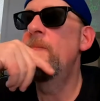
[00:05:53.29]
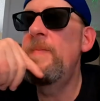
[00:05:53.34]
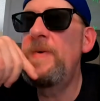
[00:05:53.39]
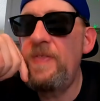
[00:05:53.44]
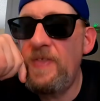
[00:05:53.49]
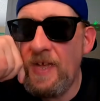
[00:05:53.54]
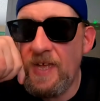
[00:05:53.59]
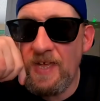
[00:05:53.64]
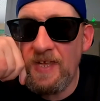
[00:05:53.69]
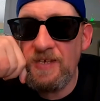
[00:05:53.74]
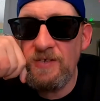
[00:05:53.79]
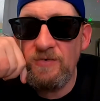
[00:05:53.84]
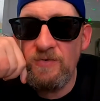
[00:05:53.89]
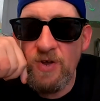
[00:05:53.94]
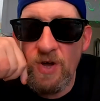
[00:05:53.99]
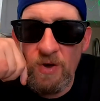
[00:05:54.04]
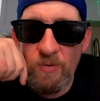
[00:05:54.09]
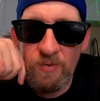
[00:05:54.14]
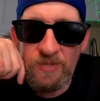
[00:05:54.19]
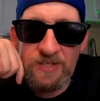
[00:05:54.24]
But then you
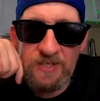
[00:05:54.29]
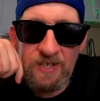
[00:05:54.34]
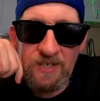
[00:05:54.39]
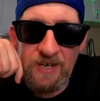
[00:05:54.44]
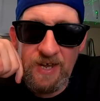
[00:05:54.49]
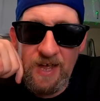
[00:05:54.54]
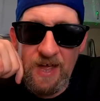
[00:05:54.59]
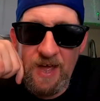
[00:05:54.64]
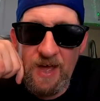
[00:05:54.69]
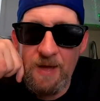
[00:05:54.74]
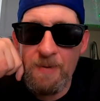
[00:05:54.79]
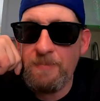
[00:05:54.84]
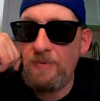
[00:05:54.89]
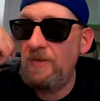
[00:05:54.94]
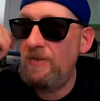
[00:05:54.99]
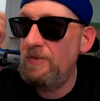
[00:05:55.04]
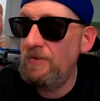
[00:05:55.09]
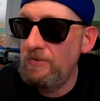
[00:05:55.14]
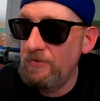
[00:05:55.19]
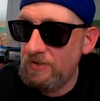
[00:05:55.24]
know what's going to happen.